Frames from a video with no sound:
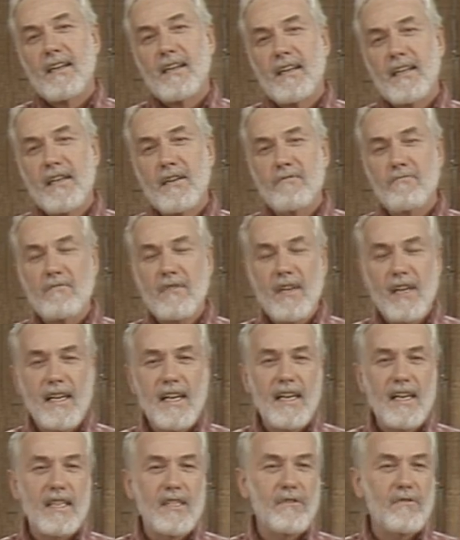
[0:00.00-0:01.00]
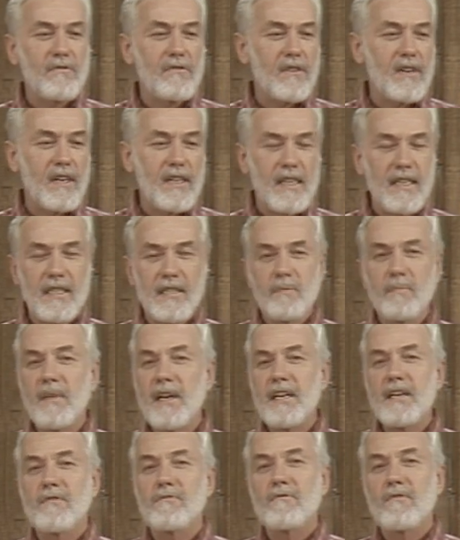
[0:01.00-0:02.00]
He really has fun. He's
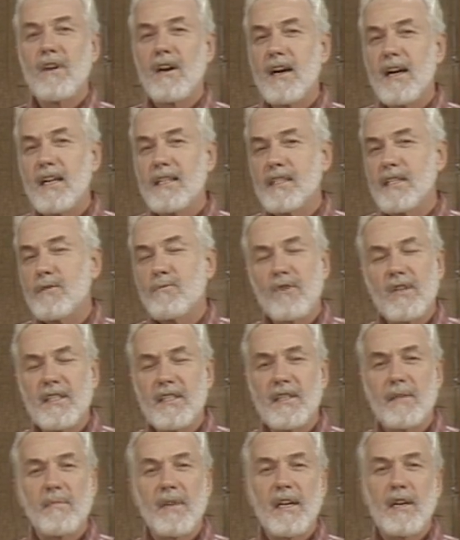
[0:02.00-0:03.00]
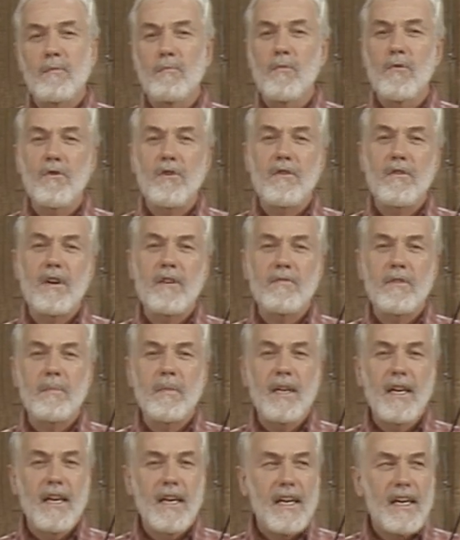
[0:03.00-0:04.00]
making rods. He wants to make more of them.